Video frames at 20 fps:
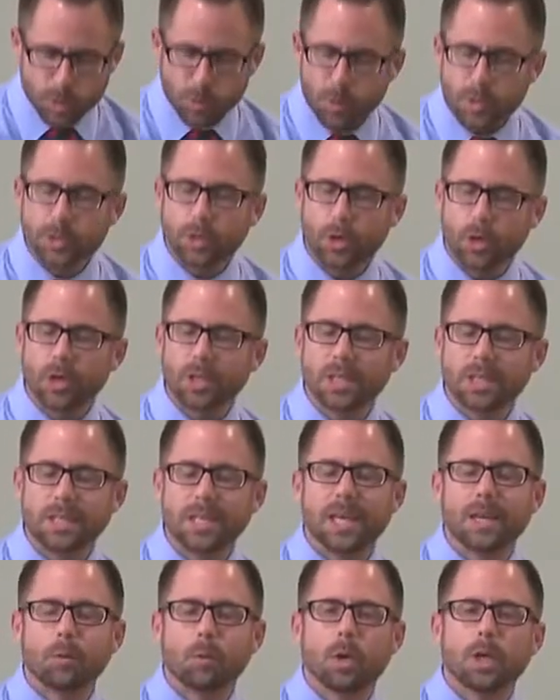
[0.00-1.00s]
is returning
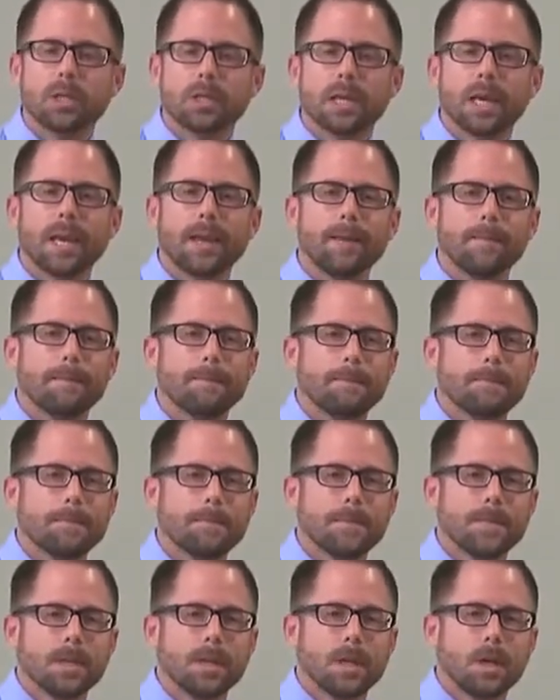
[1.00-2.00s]
again one day,
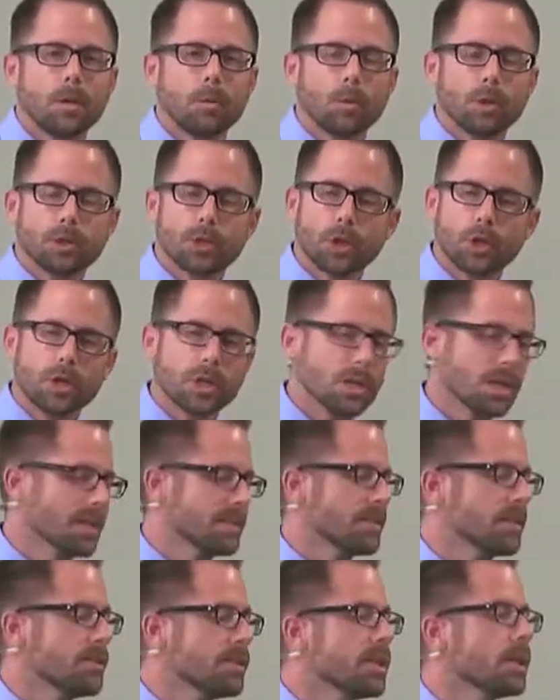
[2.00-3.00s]
returning
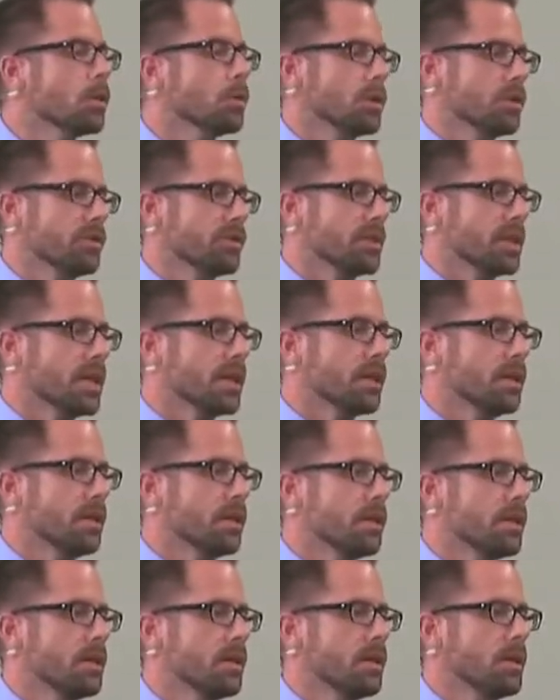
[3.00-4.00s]
not to deal with sin,
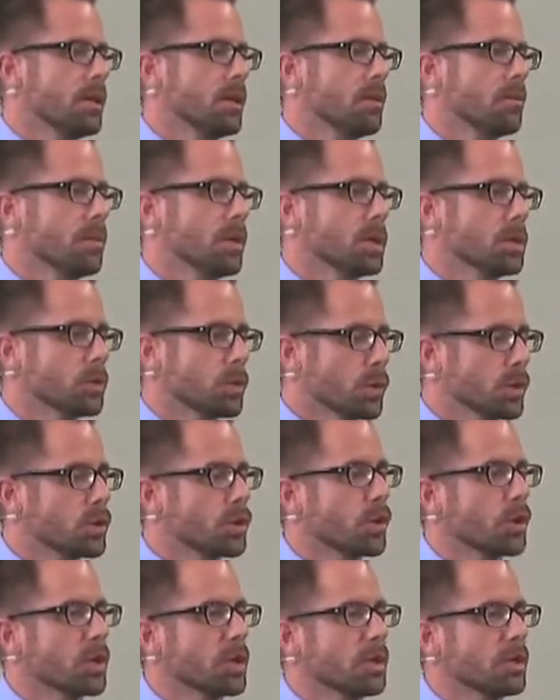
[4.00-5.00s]
but he's
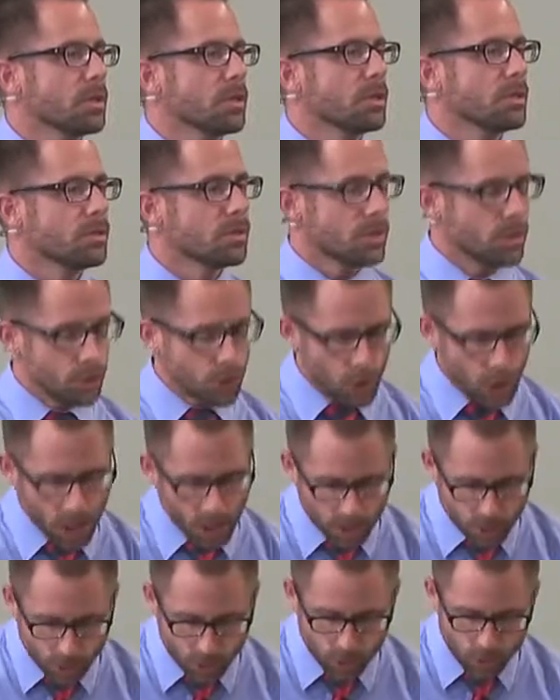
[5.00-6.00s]
returning to
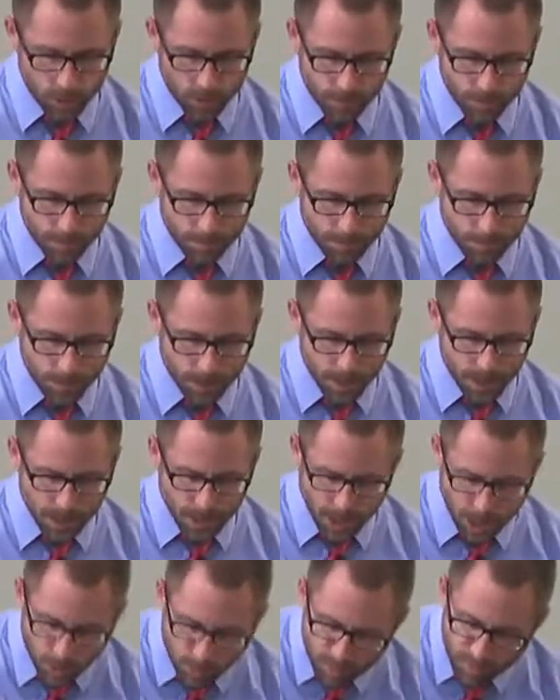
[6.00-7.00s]
judge.
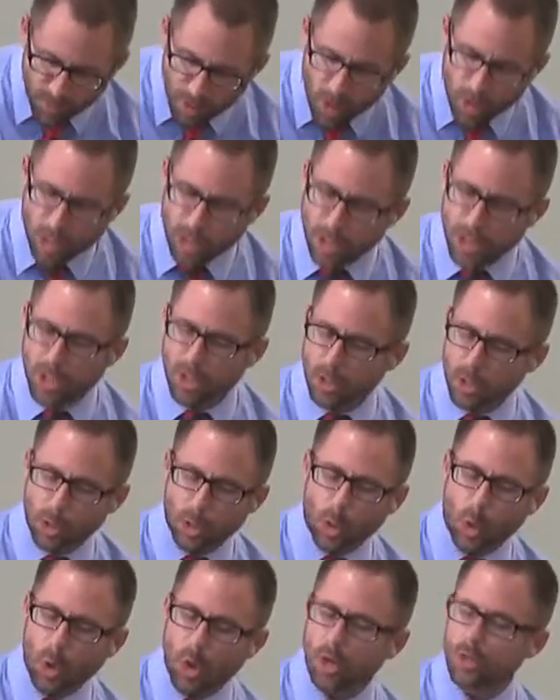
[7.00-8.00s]
And to be very clear, the
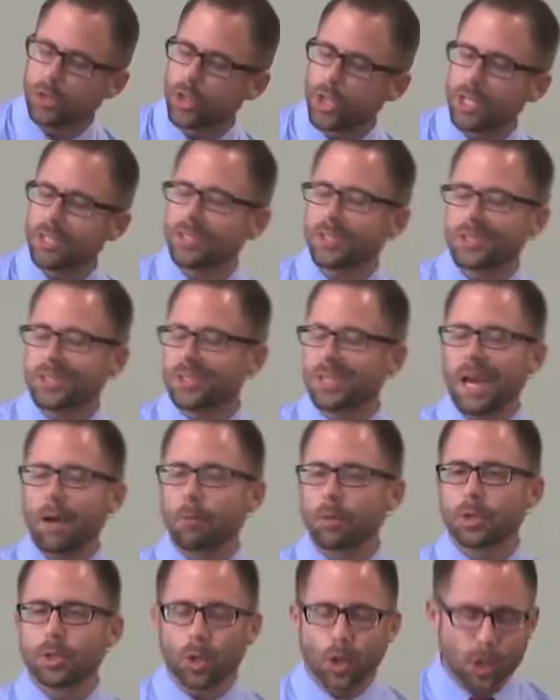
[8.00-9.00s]
Lord Jesus is not
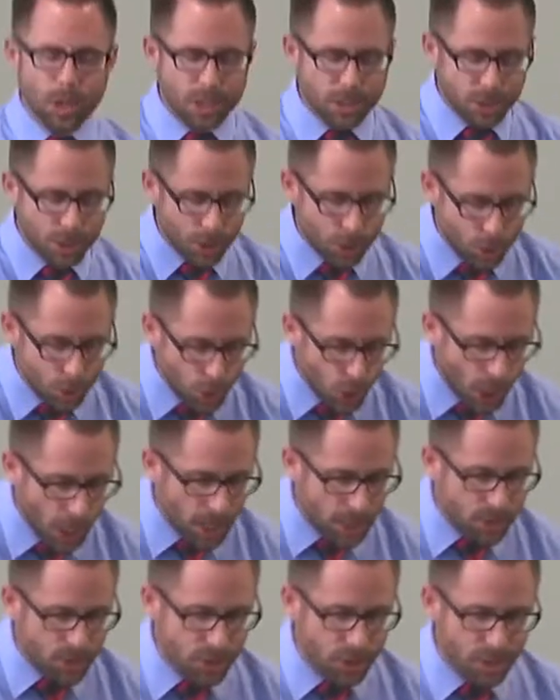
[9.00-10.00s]
returning to
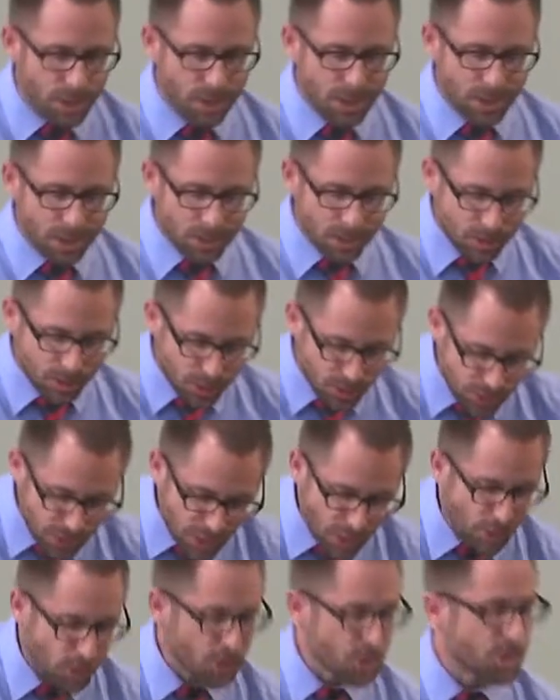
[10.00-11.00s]
judge
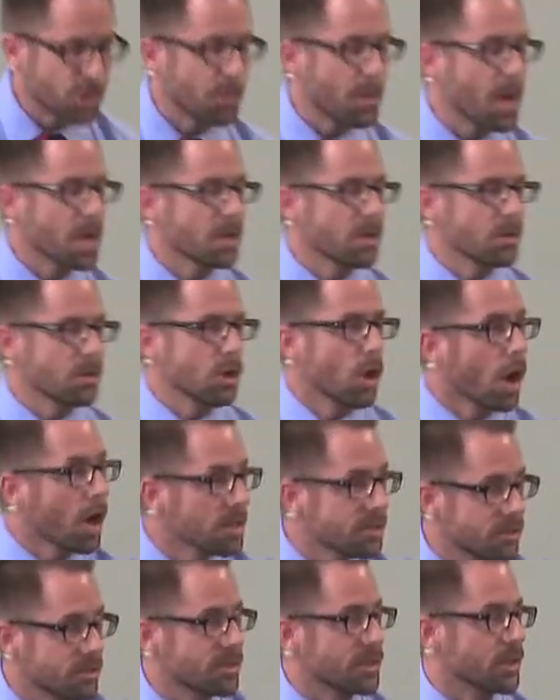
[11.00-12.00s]
sinners among
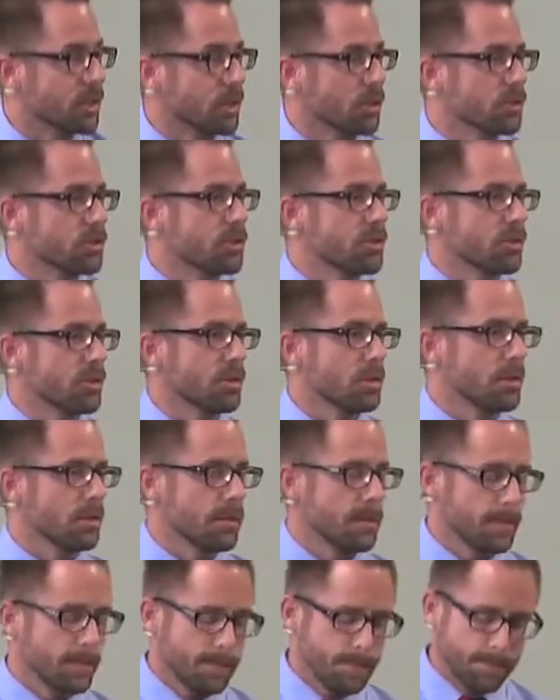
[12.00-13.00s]
non-sinners.
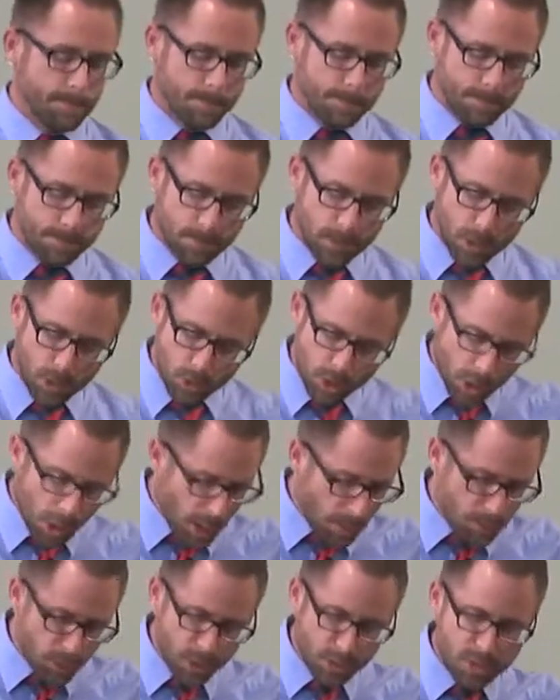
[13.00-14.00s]
The only
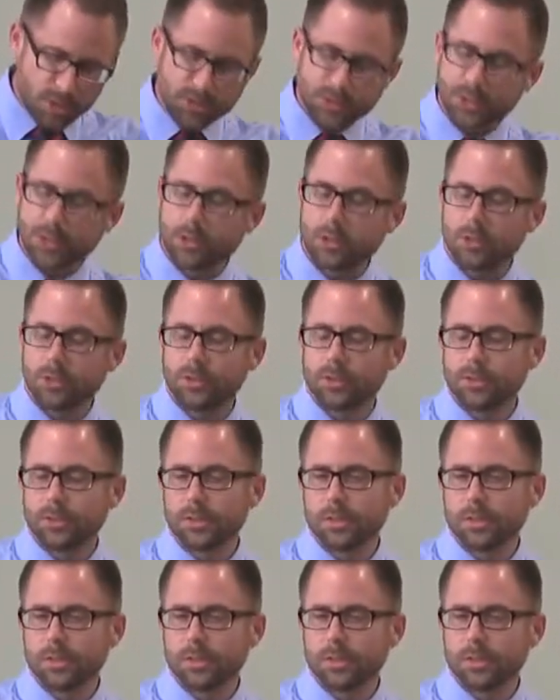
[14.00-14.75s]
option is sinners.